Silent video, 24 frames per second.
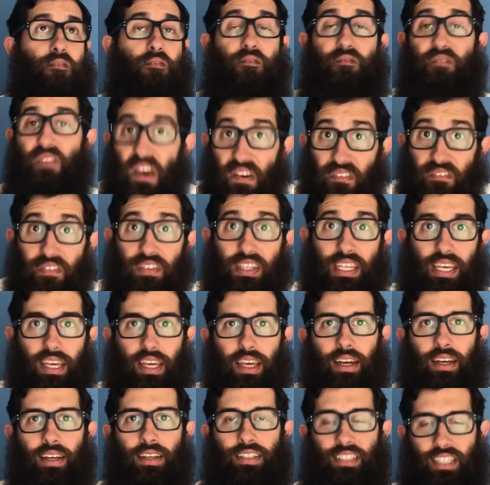
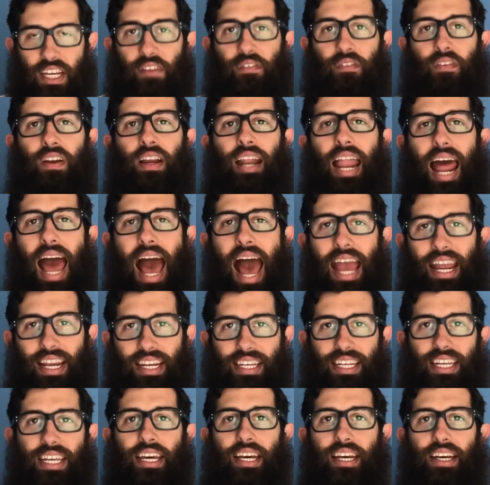50 different
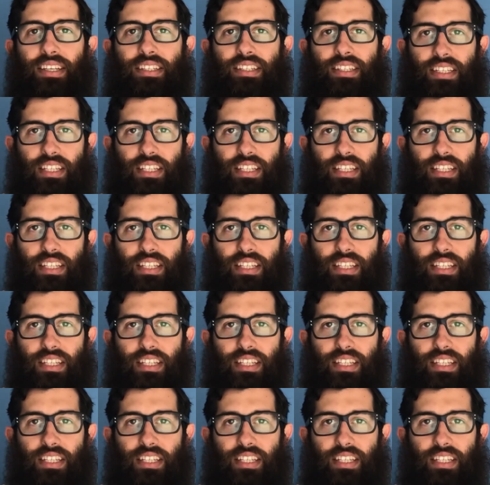ideas,